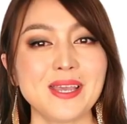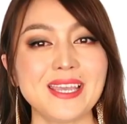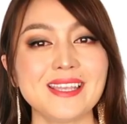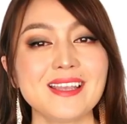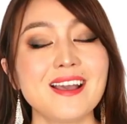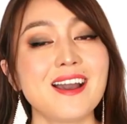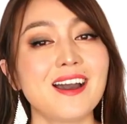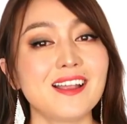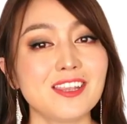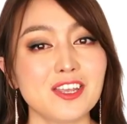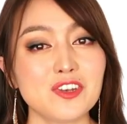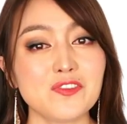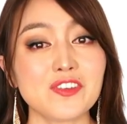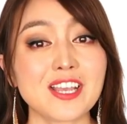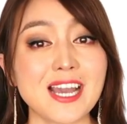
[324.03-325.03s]
the way, a
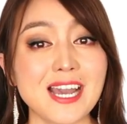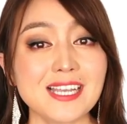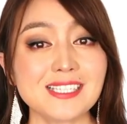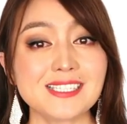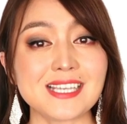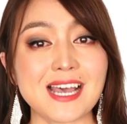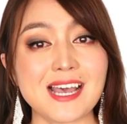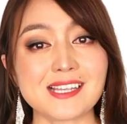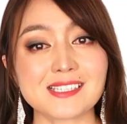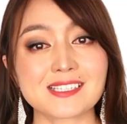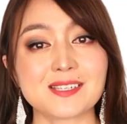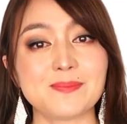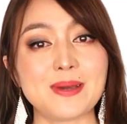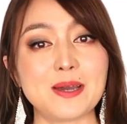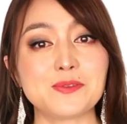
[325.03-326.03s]
lot of you guys
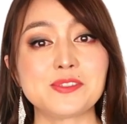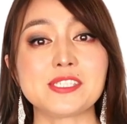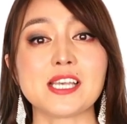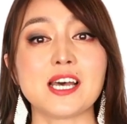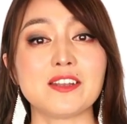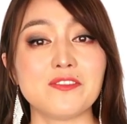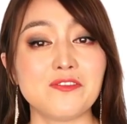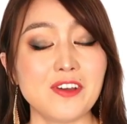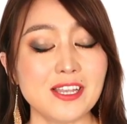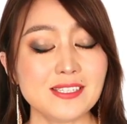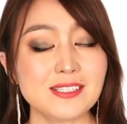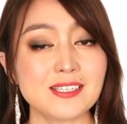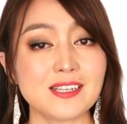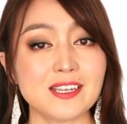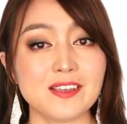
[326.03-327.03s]
asked about the
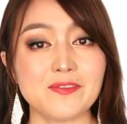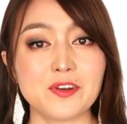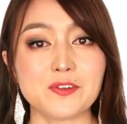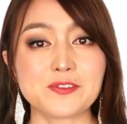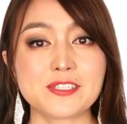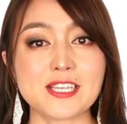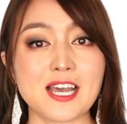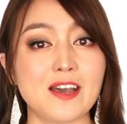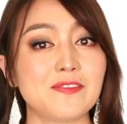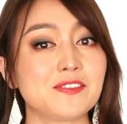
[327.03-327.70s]
advanced levels